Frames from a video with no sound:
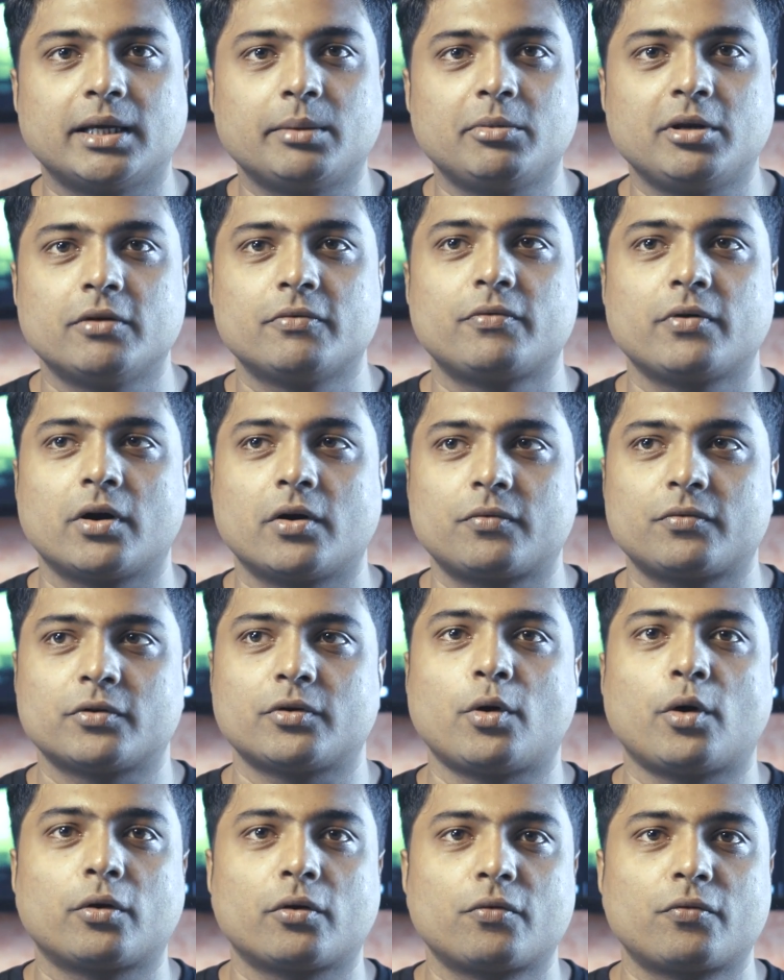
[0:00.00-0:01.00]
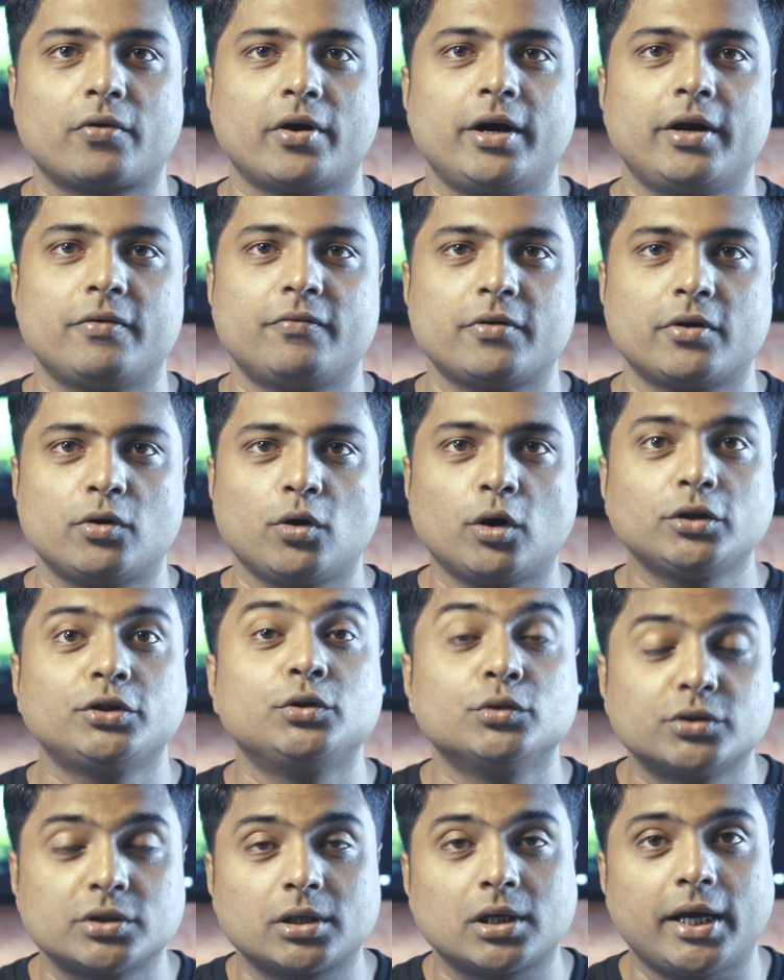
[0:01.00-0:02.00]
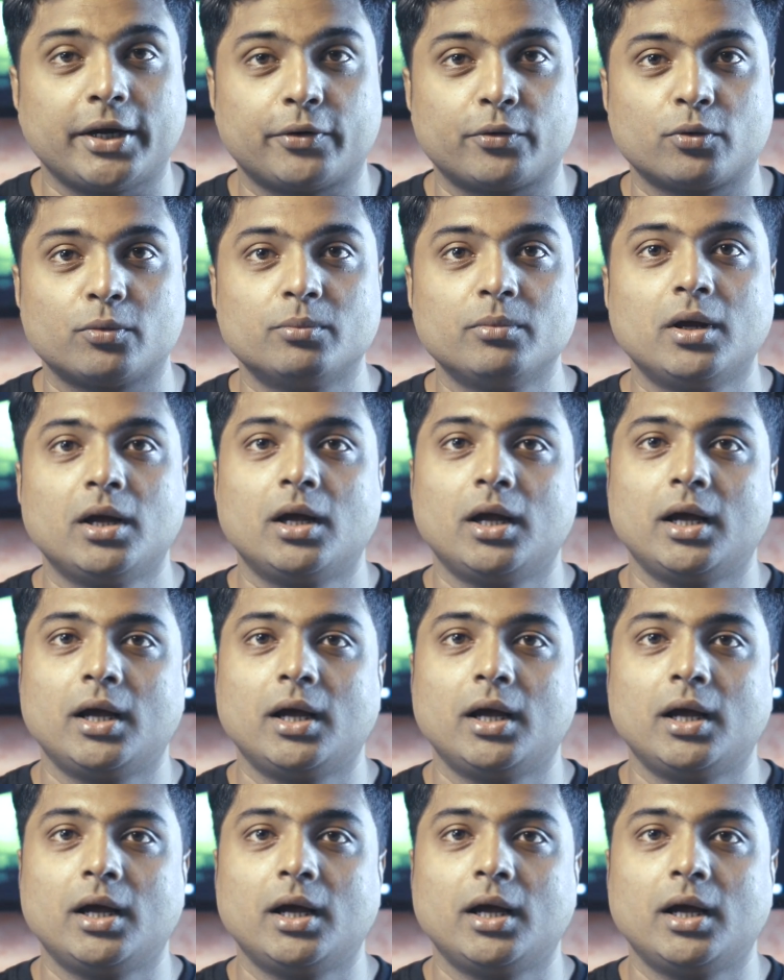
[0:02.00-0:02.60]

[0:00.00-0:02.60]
I mean, if you're a photographer and if you're not using Lightroom,